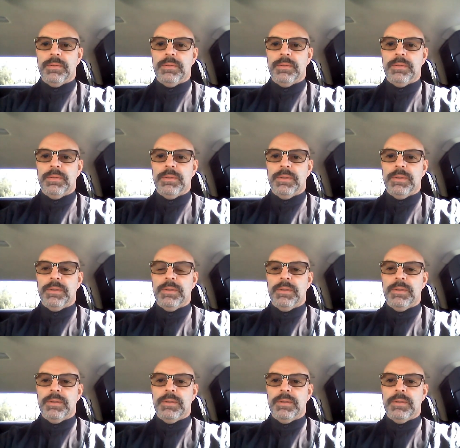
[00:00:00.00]

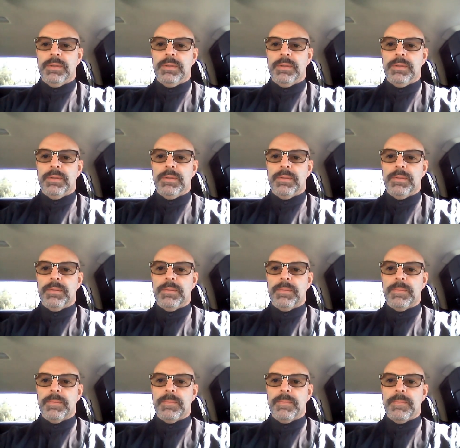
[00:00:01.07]

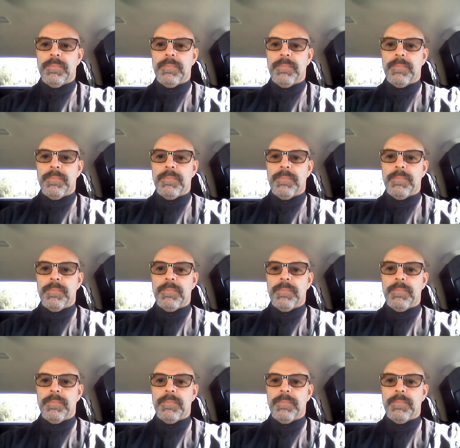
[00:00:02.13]
Nobody speaks.